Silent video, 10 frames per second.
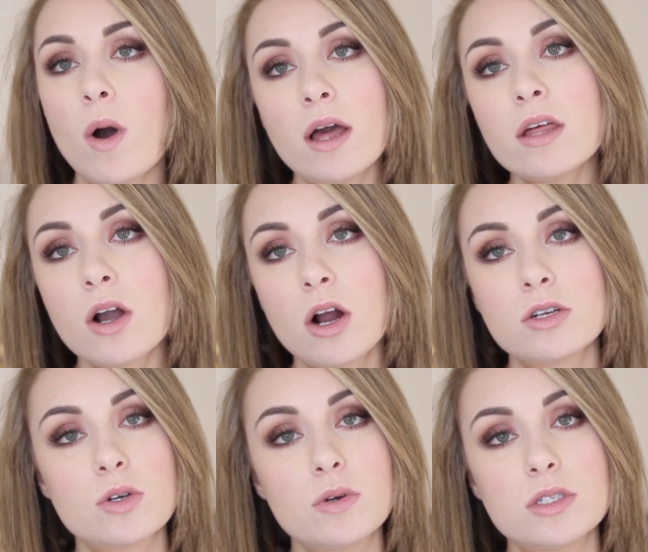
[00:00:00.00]
why are the
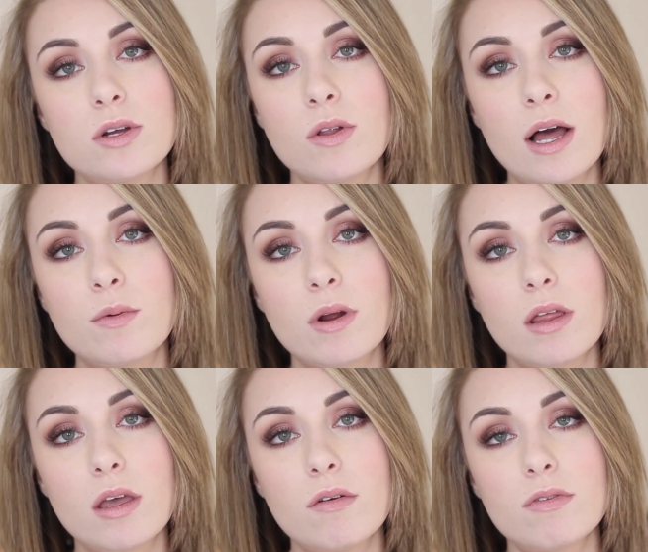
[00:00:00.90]
cars always so loud where I
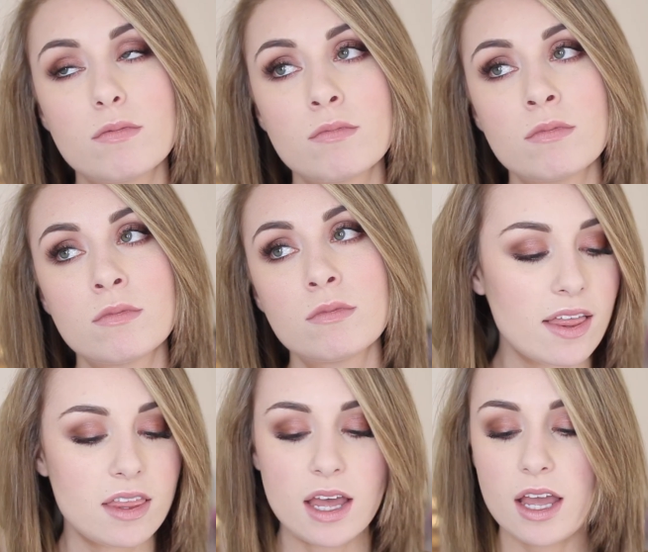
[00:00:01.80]
live?
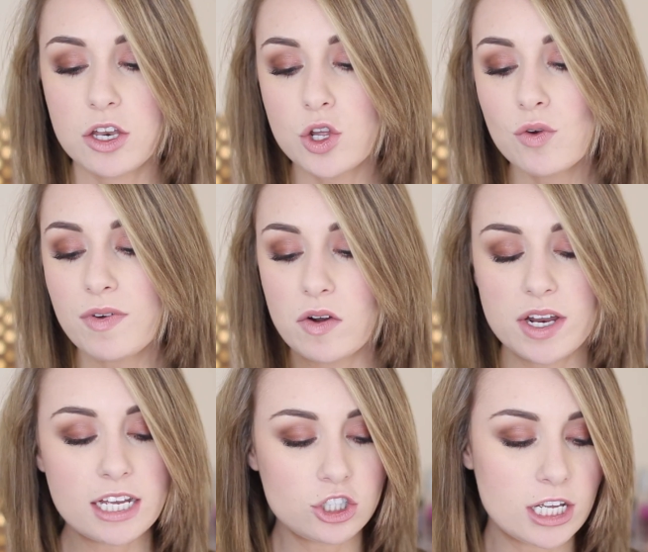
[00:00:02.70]
The new
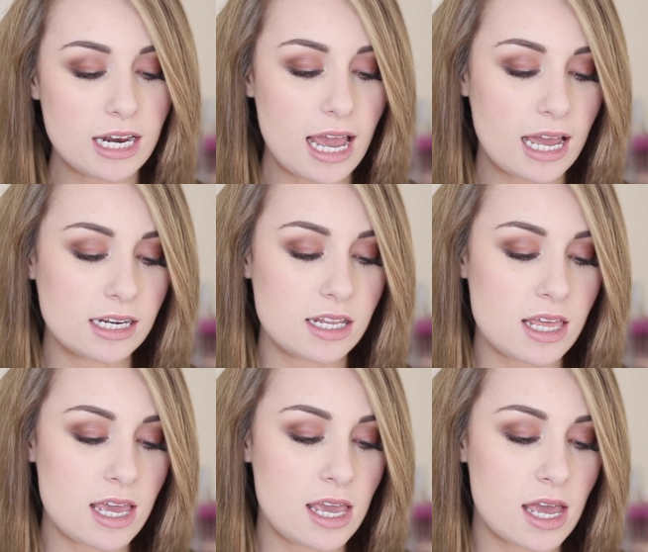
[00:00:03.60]
foundation and
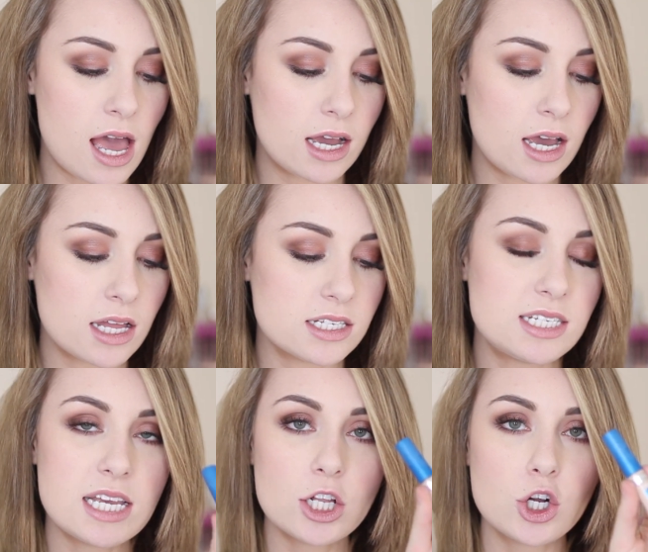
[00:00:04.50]
the
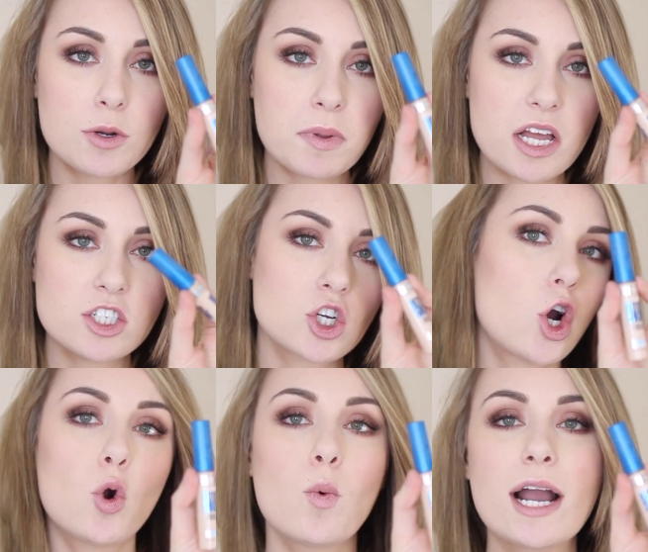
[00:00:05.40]
concealer plus
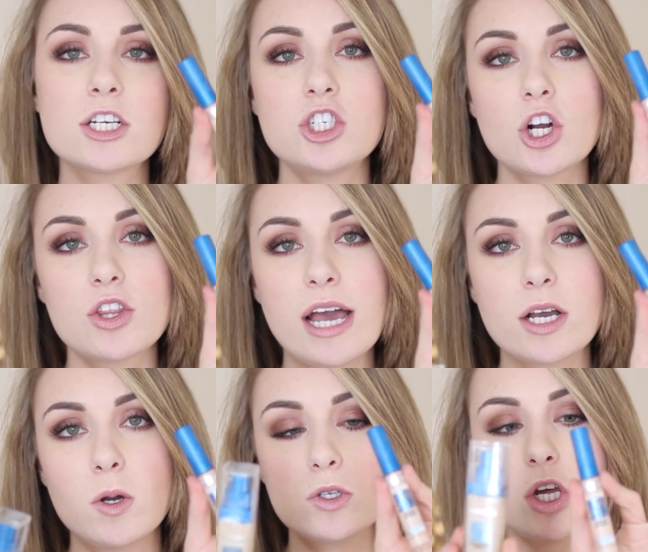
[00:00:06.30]
corrector
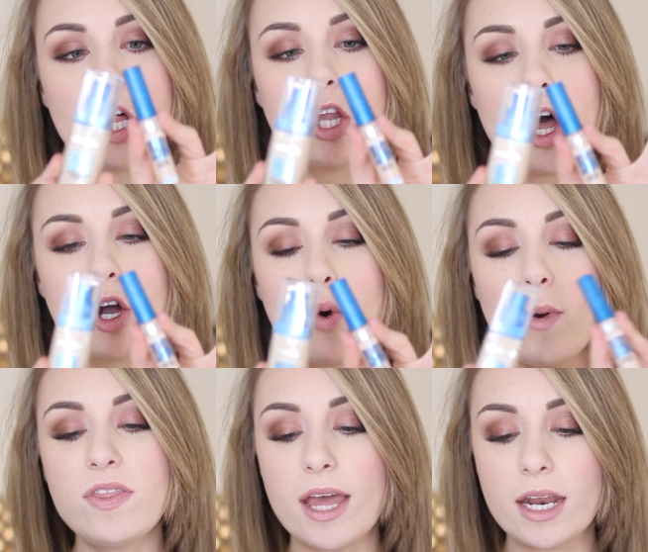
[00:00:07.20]
that goes along
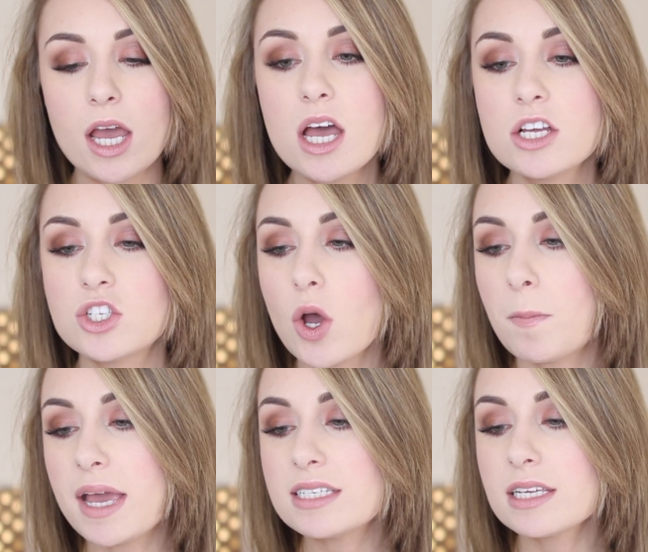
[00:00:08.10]
with it.
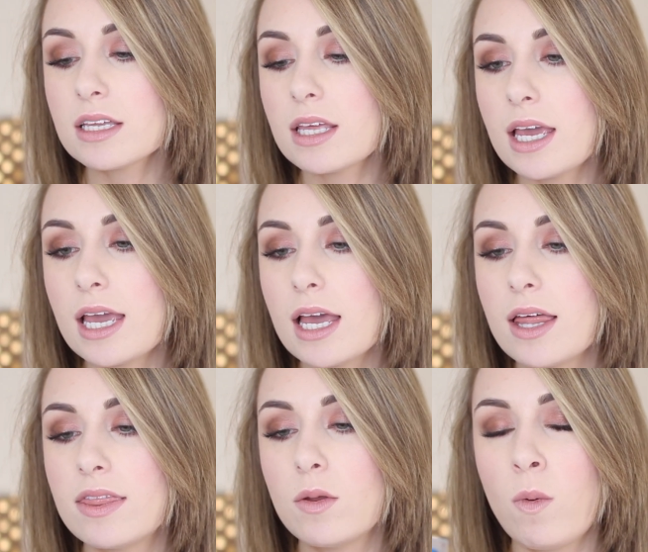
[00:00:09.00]
So basically
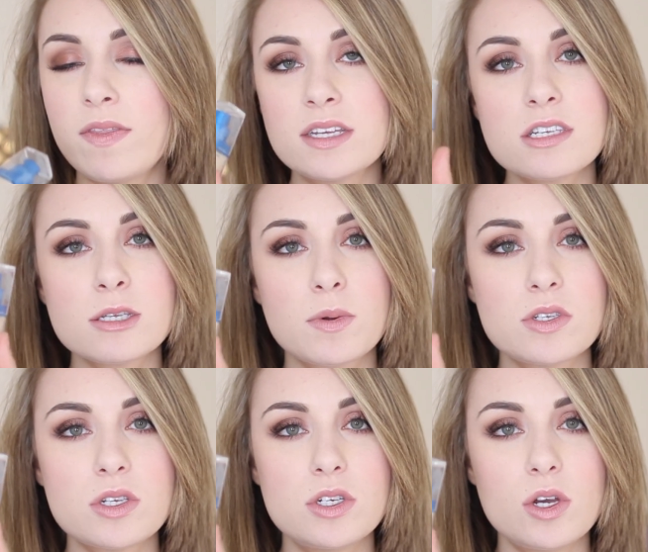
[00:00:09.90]
what this is
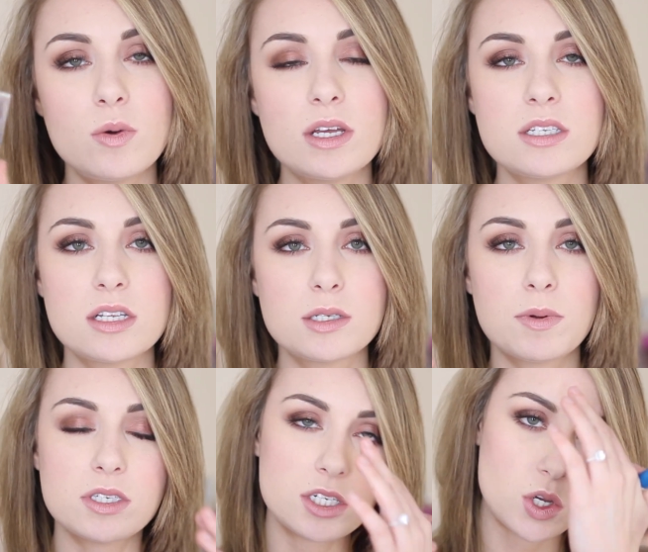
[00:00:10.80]
supposed to do is it's
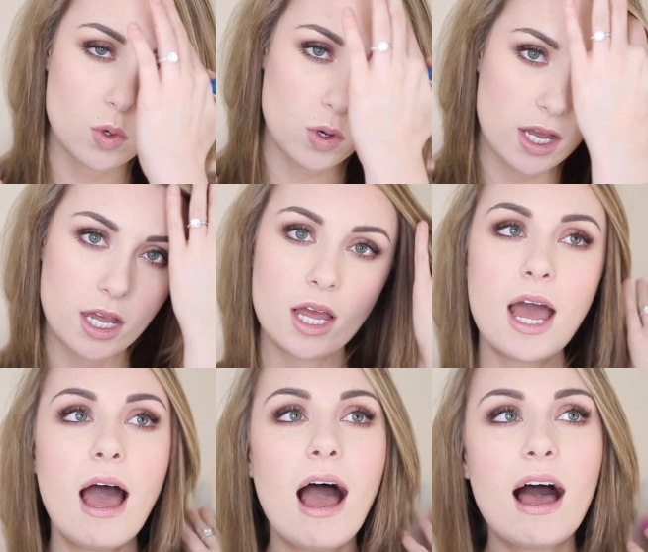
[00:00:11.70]
supposed to
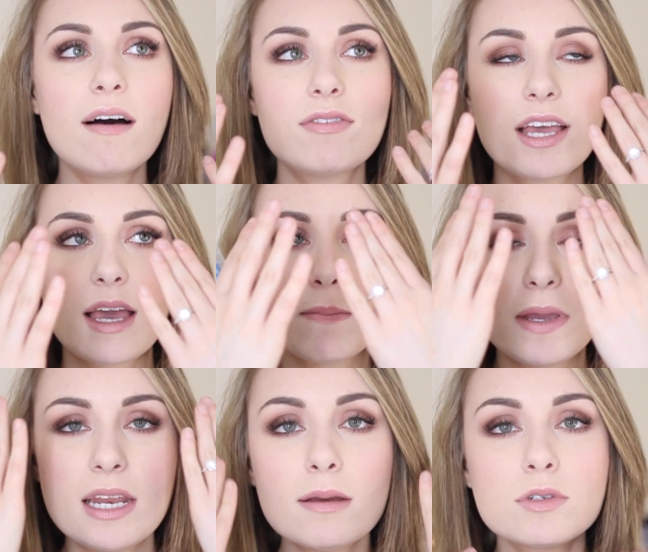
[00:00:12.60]
have like a
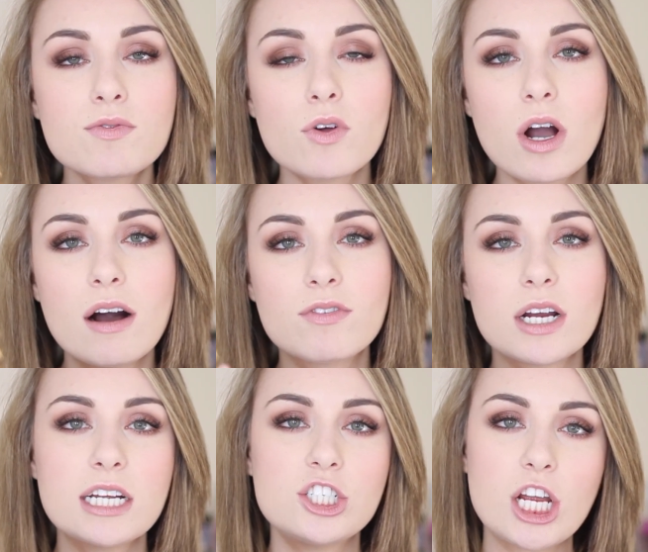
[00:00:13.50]
medium to full
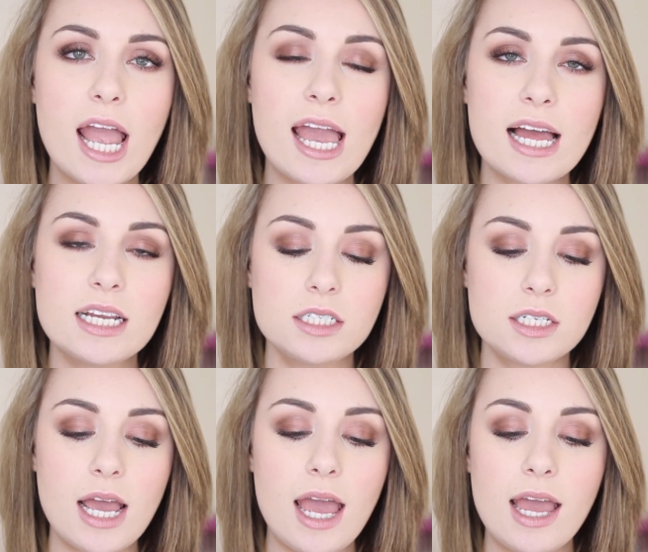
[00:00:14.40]
coverage,
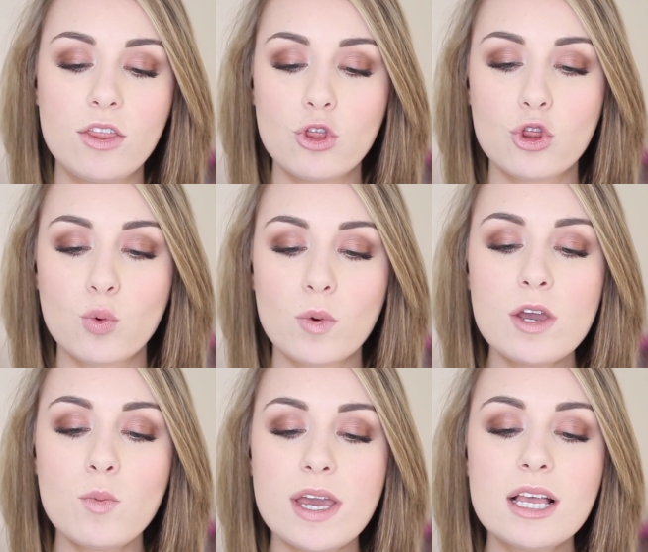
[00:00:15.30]
and in
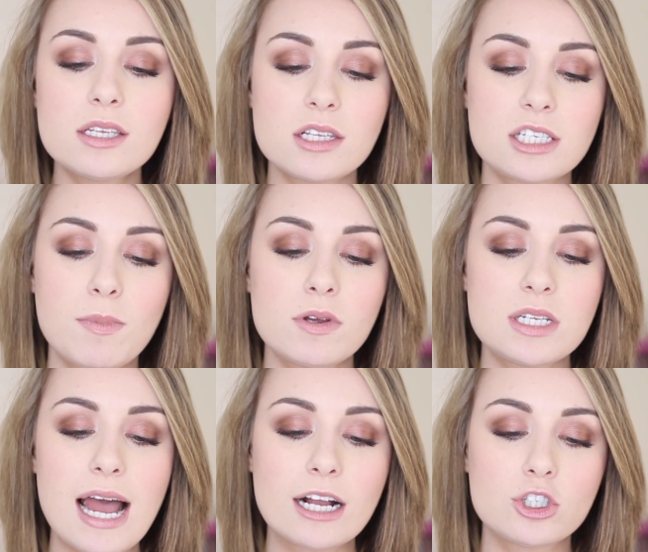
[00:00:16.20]
3 weeks it's supposed
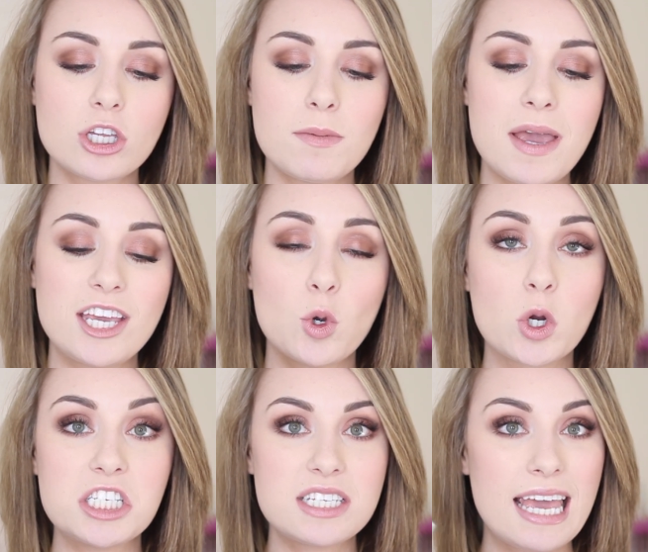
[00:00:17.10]
to actually make
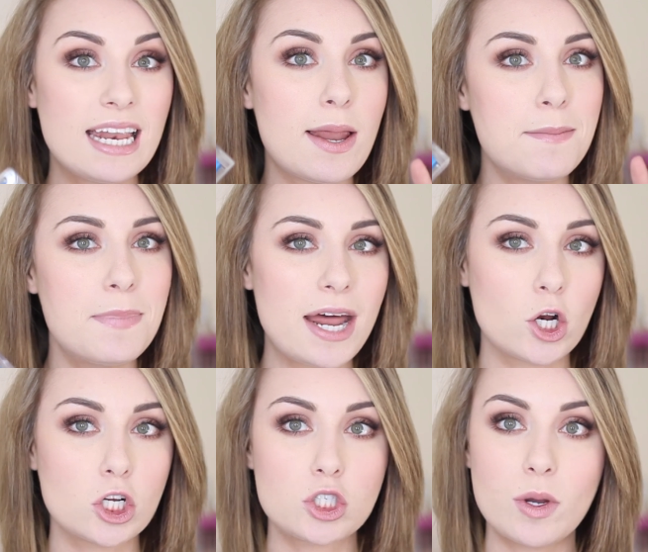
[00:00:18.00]
your skin
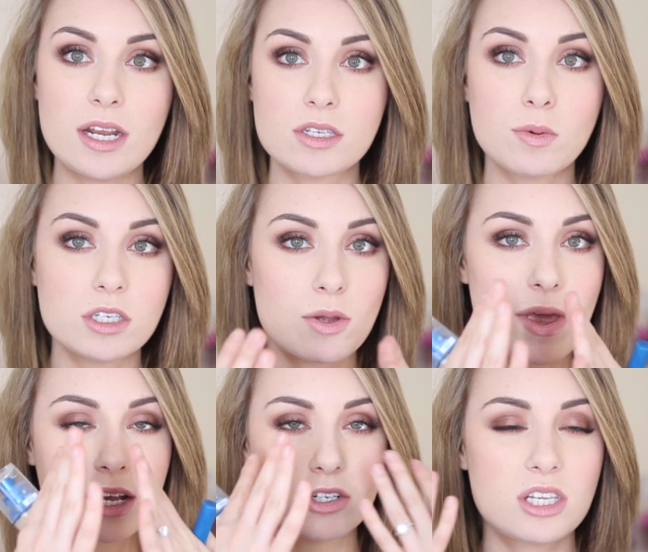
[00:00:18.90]
better. So it is supposed to
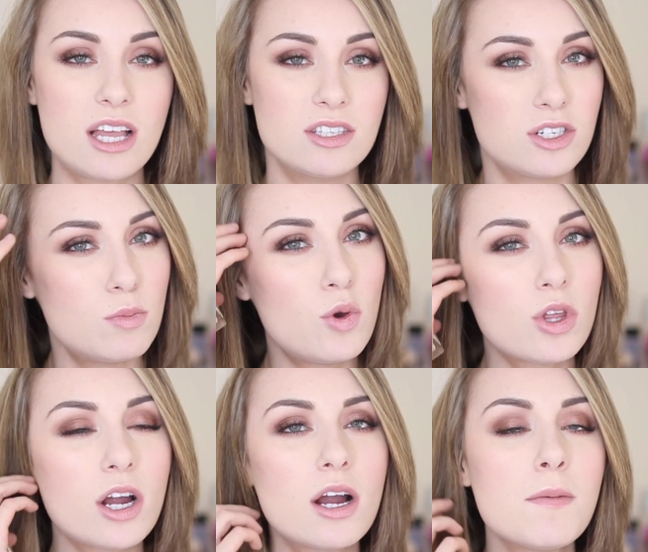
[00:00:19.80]
make your skin
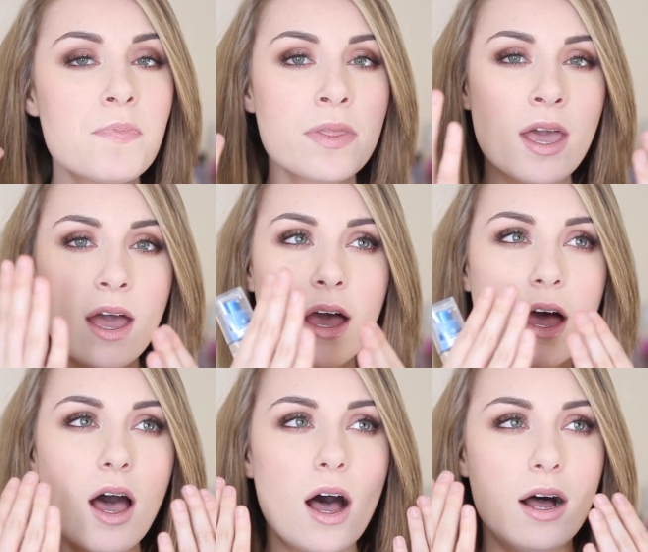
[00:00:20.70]
smoother,
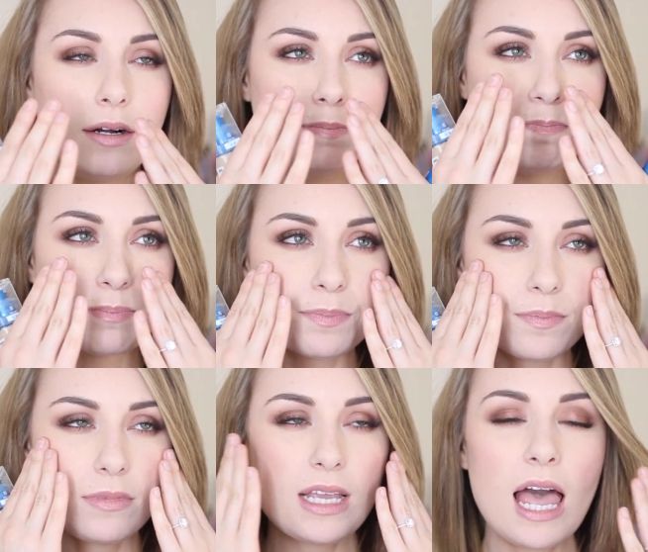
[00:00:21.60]

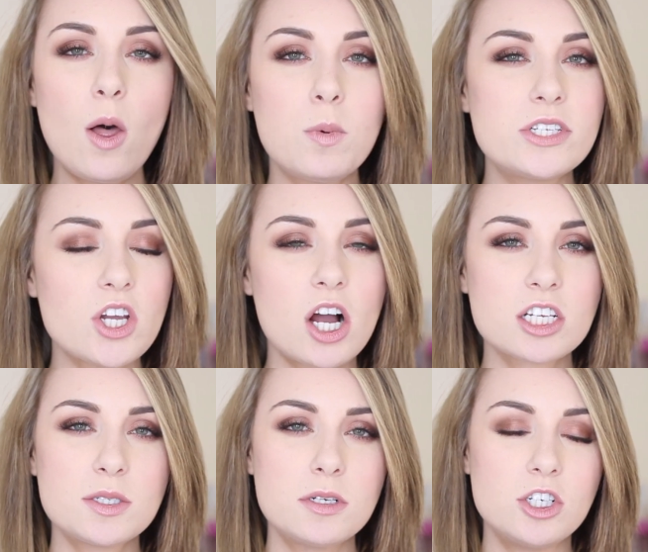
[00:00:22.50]
help with dark